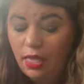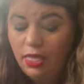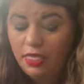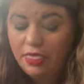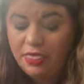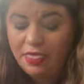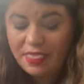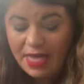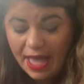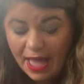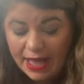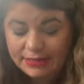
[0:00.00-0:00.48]

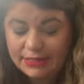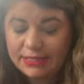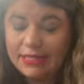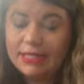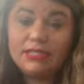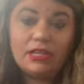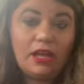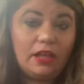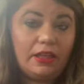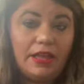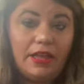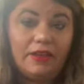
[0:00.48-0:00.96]
that
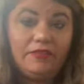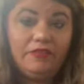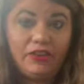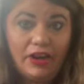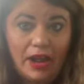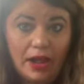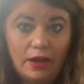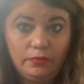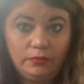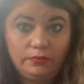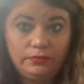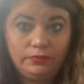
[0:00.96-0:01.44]
is all I have for
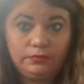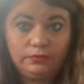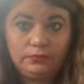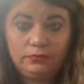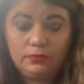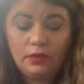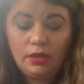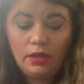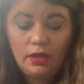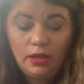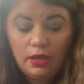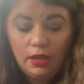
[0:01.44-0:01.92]
now.
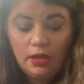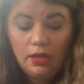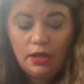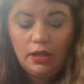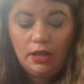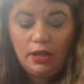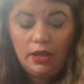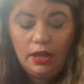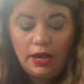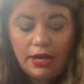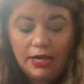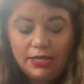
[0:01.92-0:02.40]

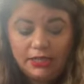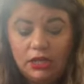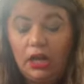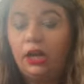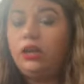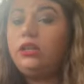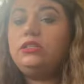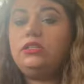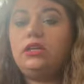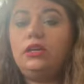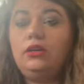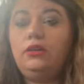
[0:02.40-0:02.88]
I
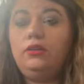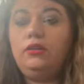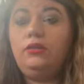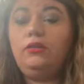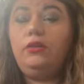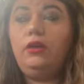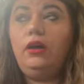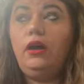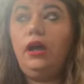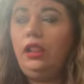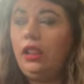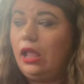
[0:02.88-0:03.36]
talked
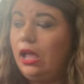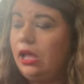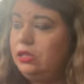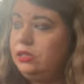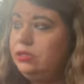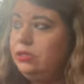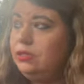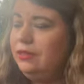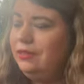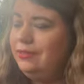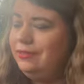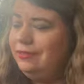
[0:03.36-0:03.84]
a lot.